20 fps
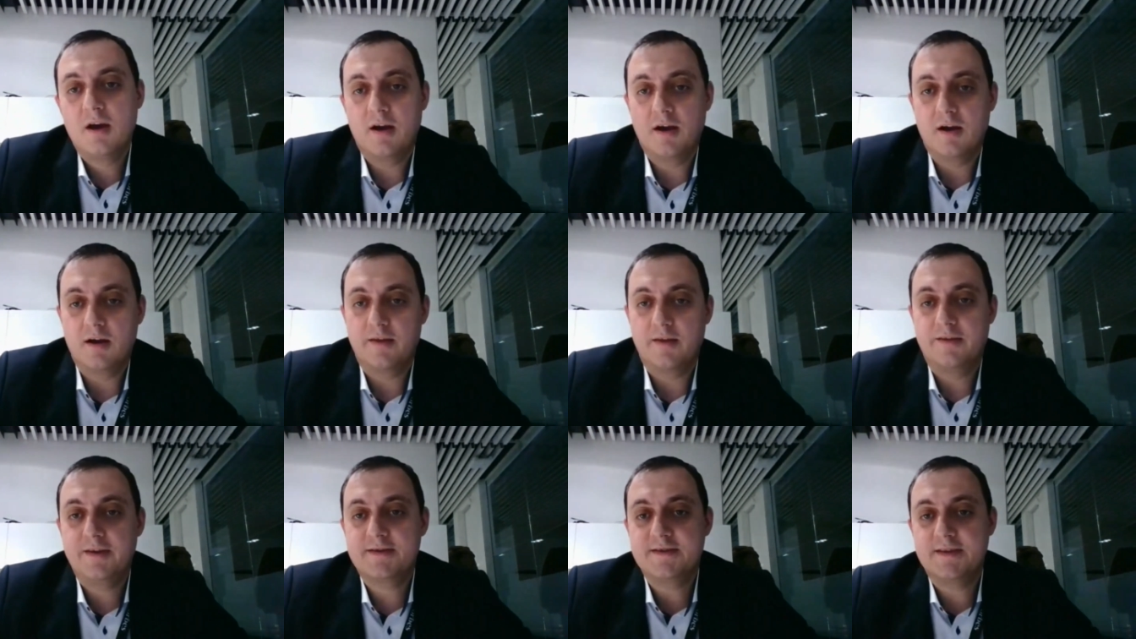
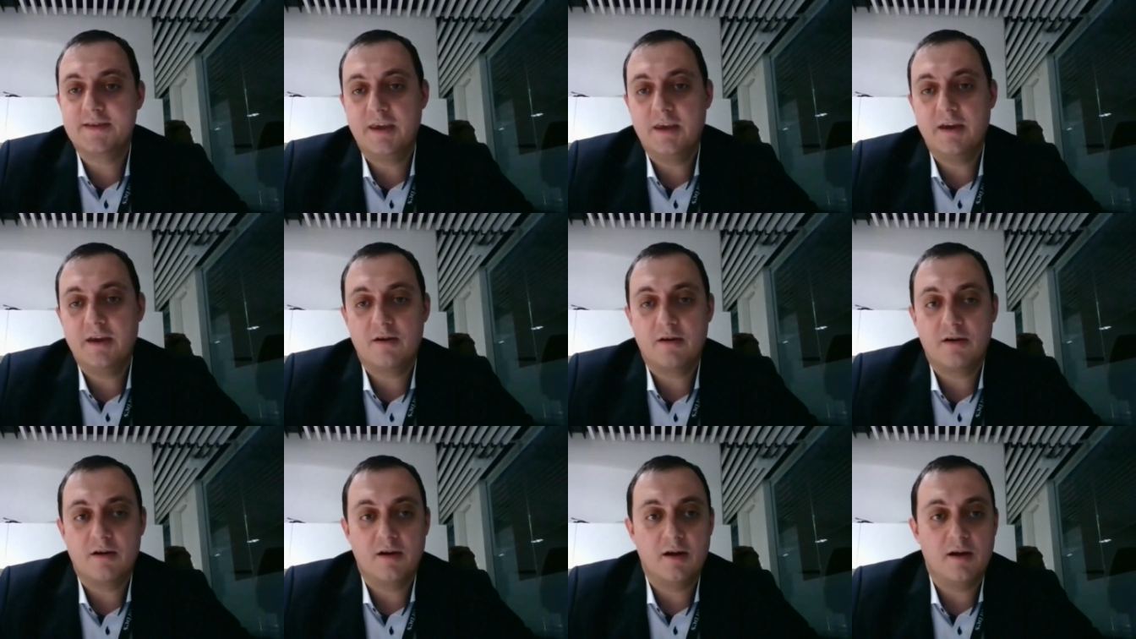Uh, this
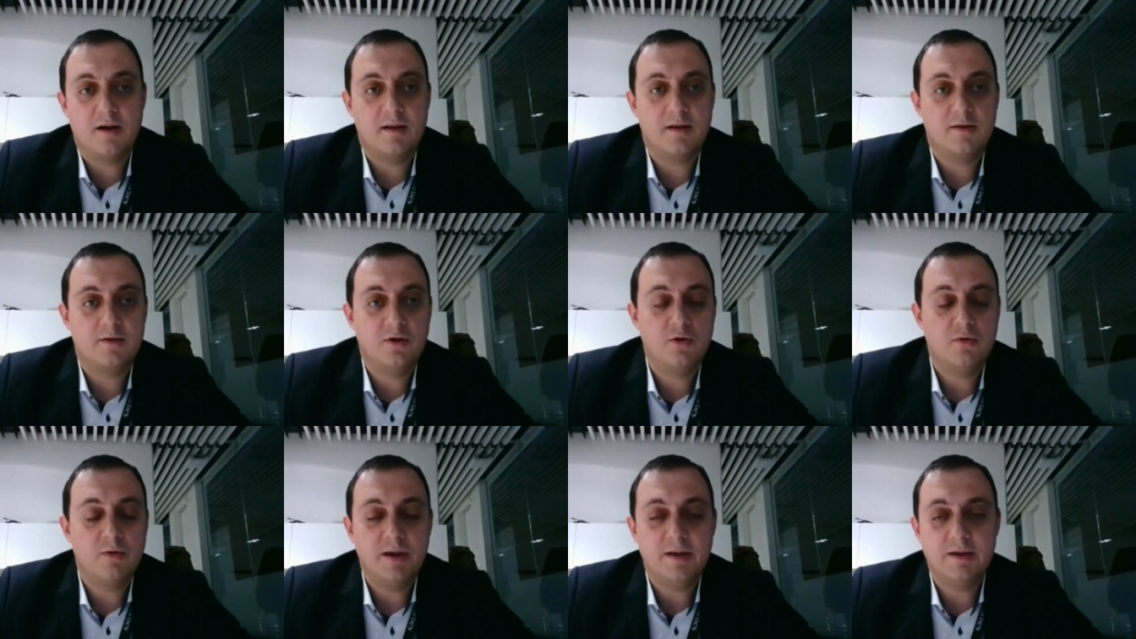year, a
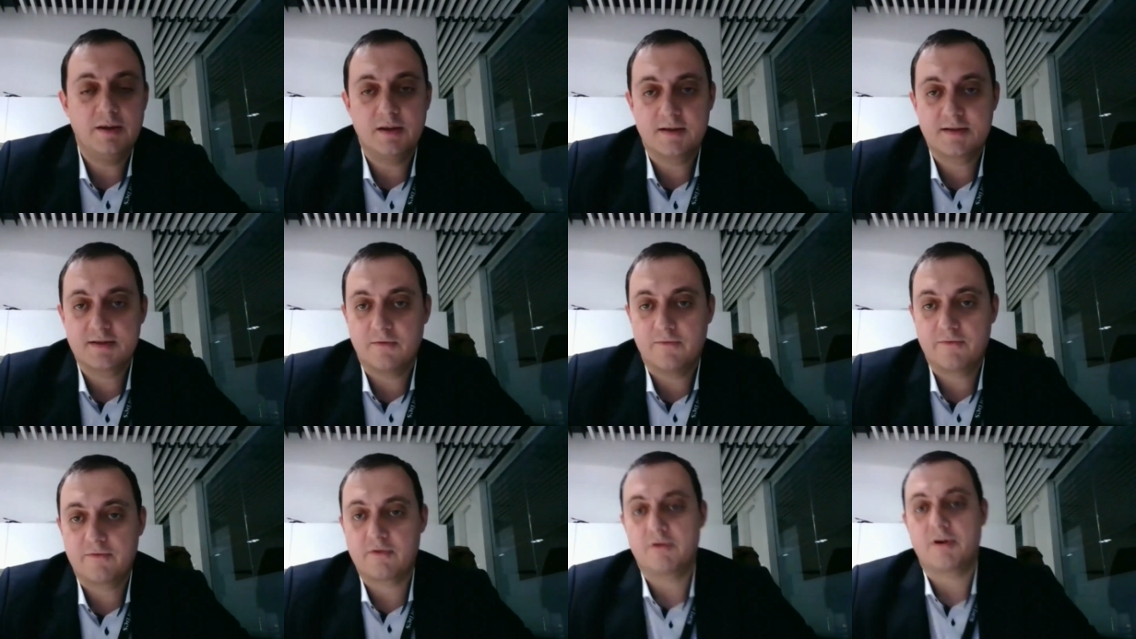new index
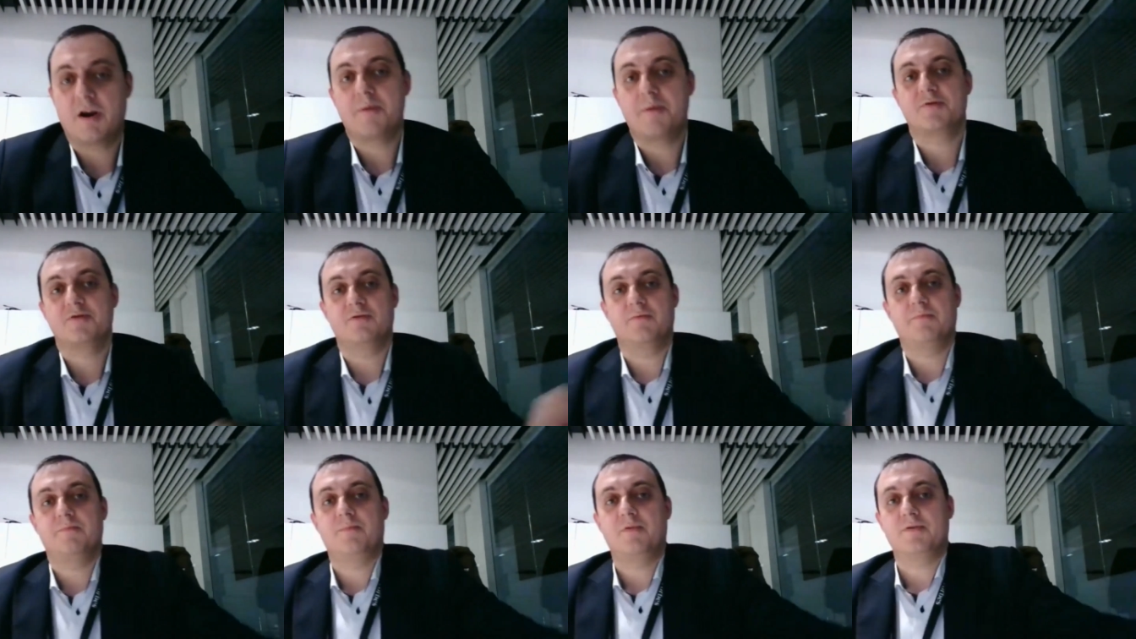of
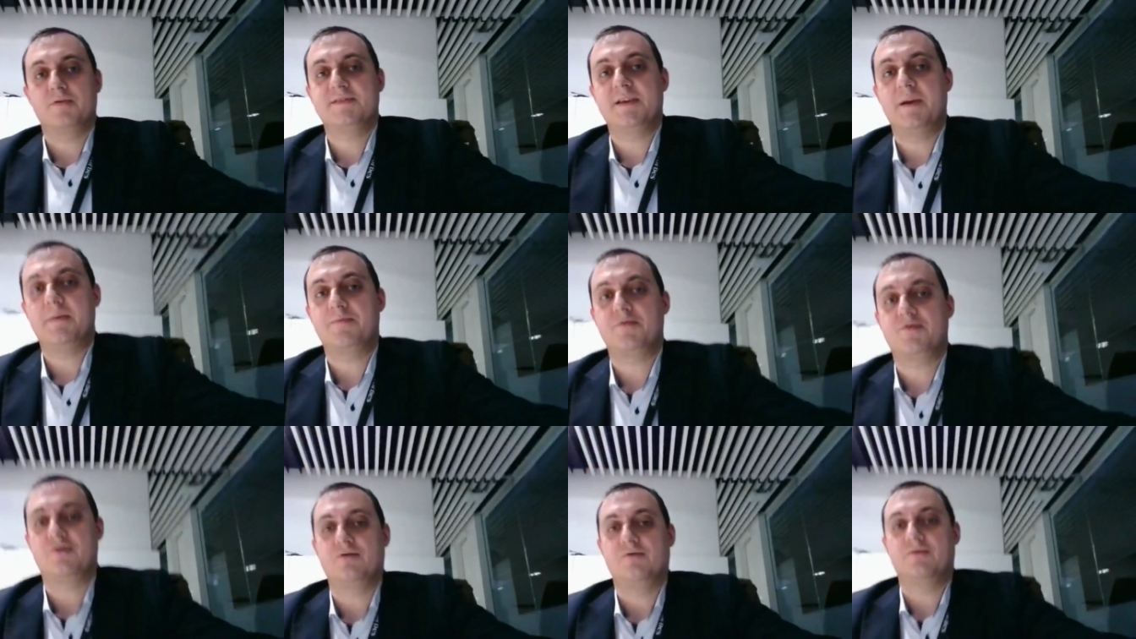corruption
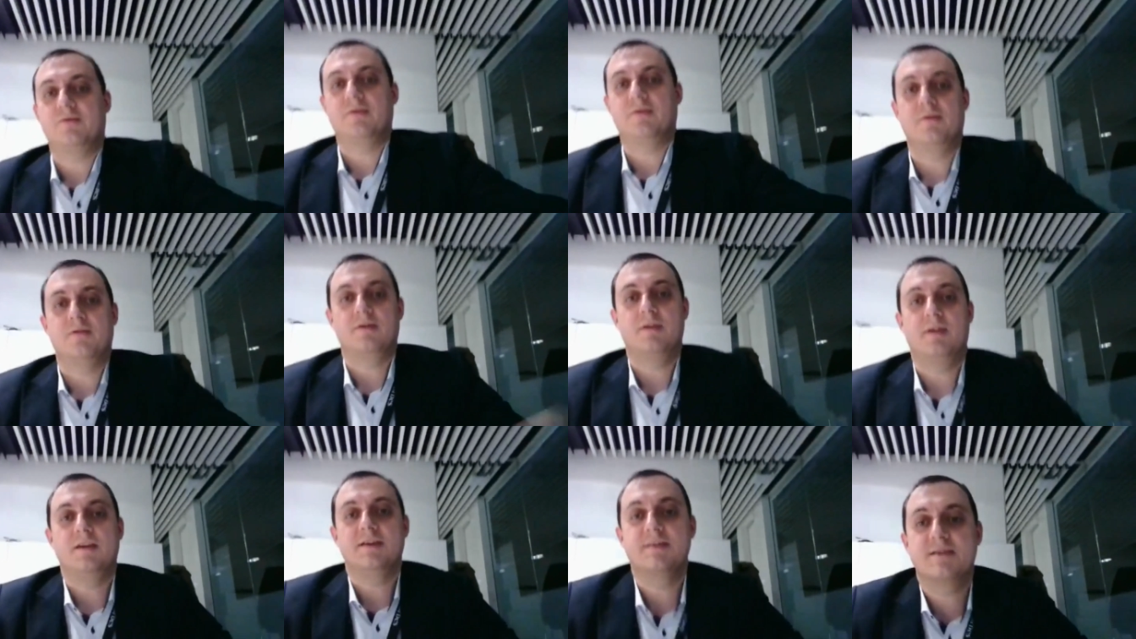perception uh,
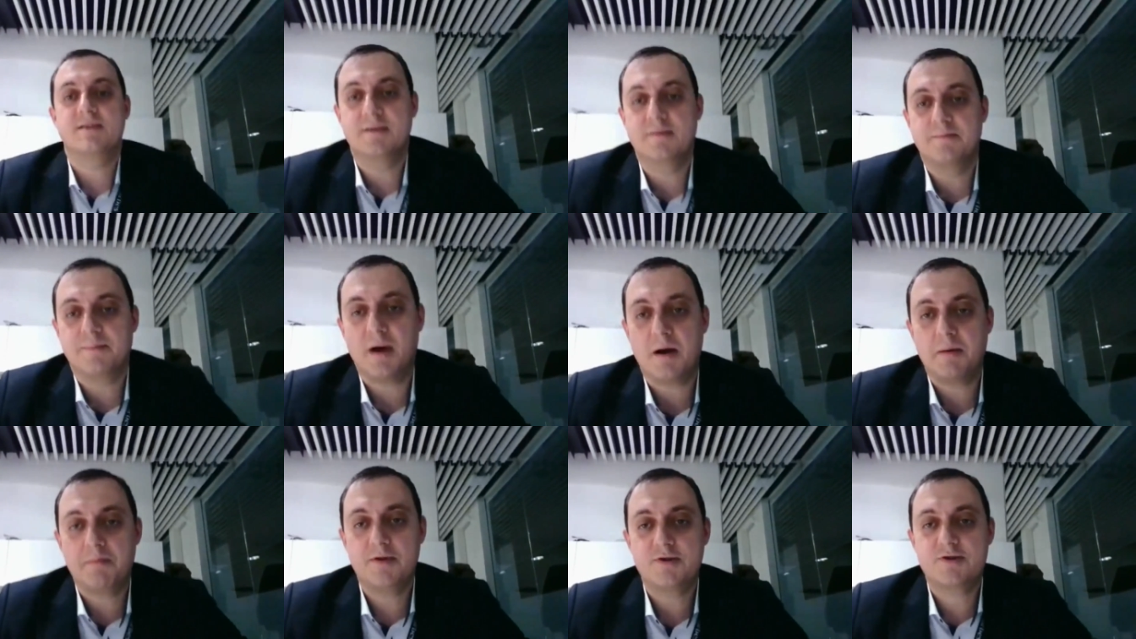is uh,
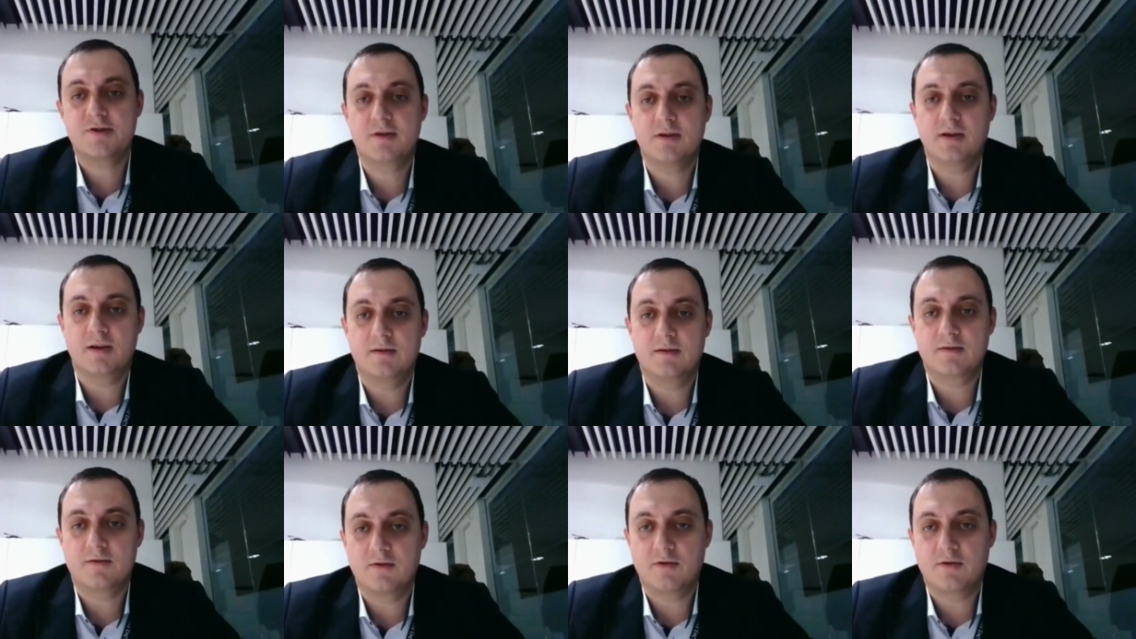published,
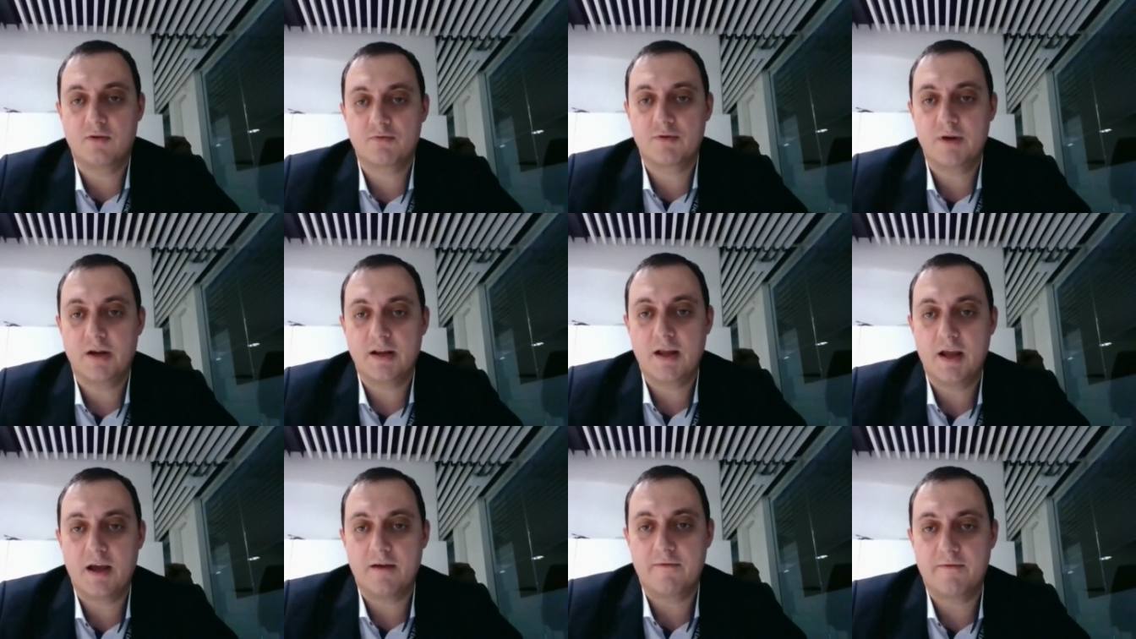and
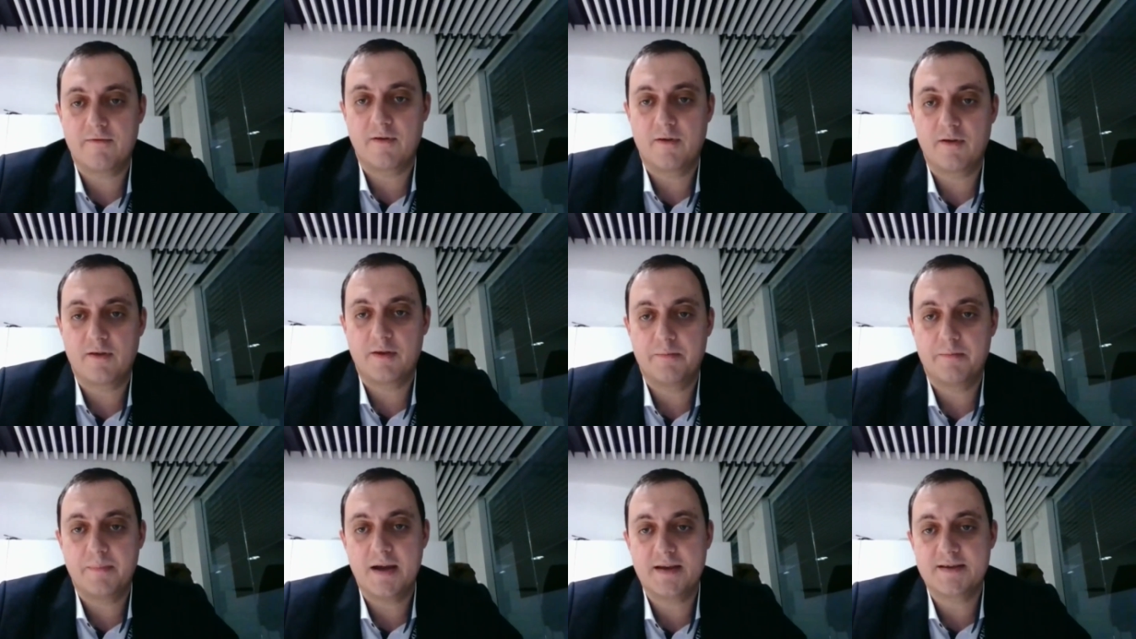Ukraine have
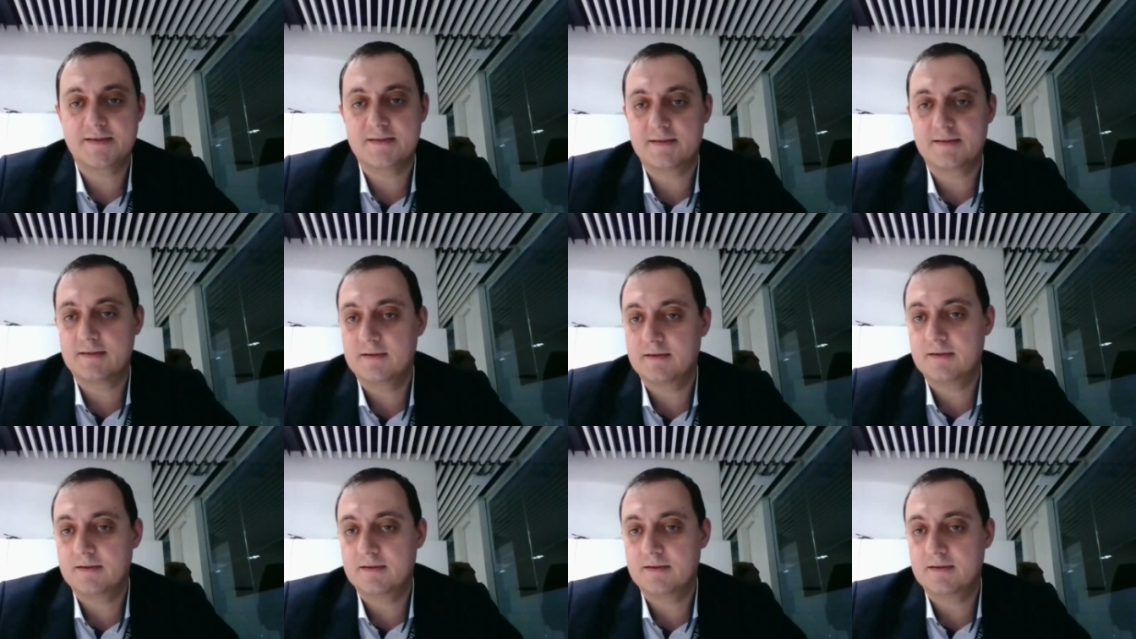the best